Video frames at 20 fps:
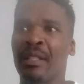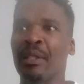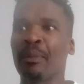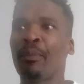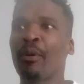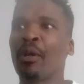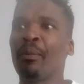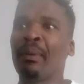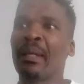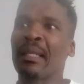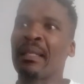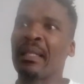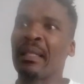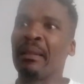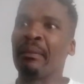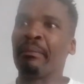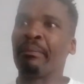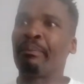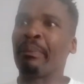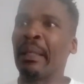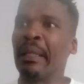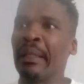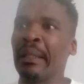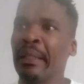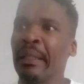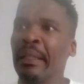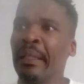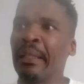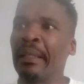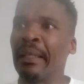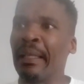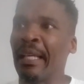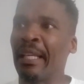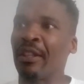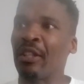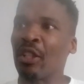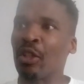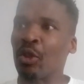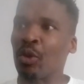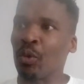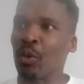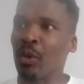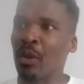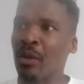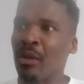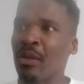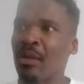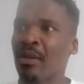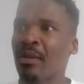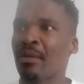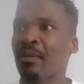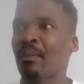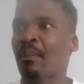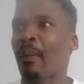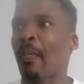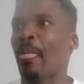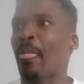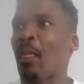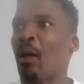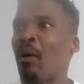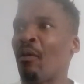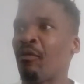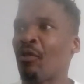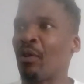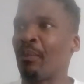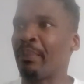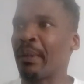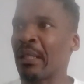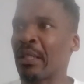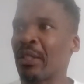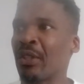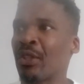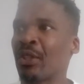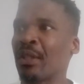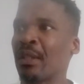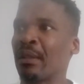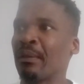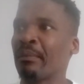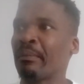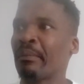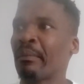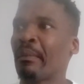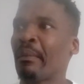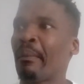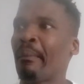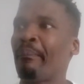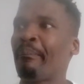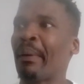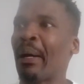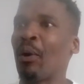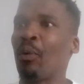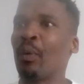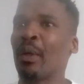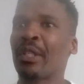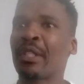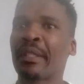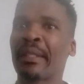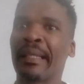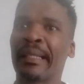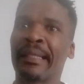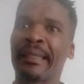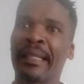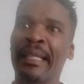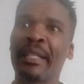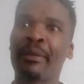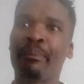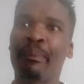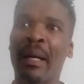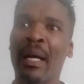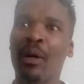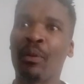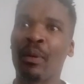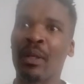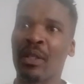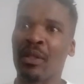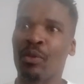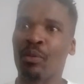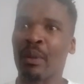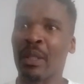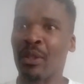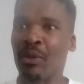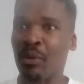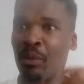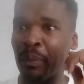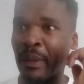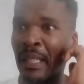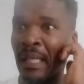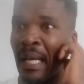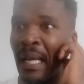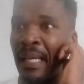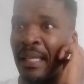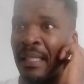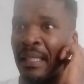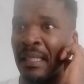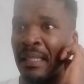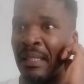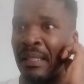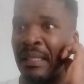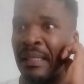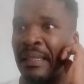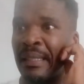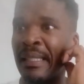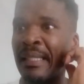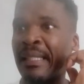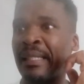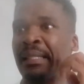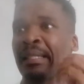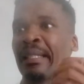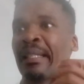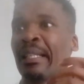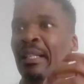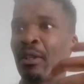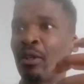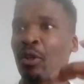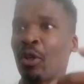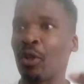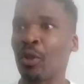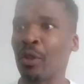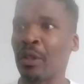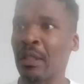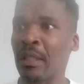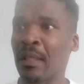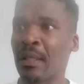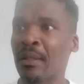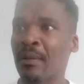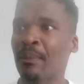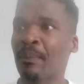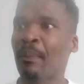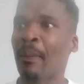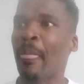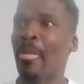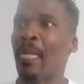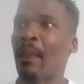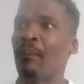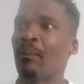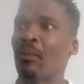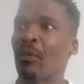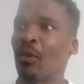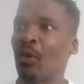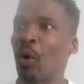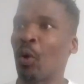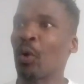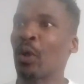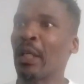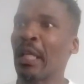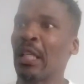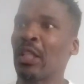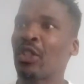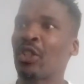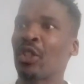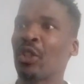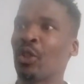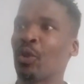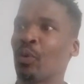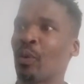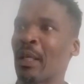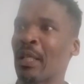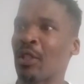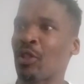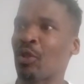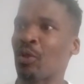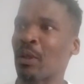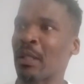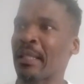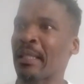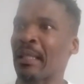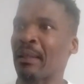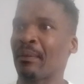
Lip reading: diplomats in Berlin laid the rules of competition by which the great powers were to be guided in seeking colonies. No nation was to